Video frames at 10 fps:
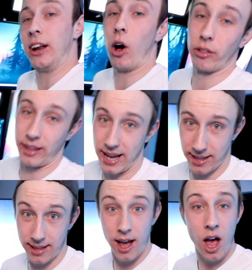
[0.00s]
on
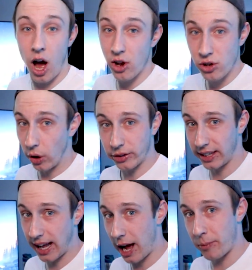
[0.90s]
this, and
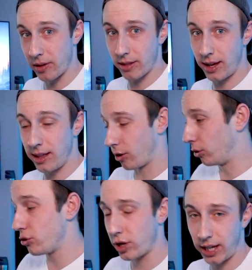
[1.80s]
nothing happens. It's
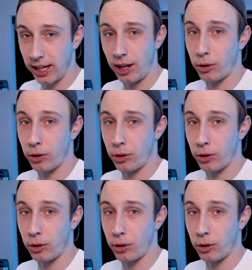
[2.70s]
100 kilo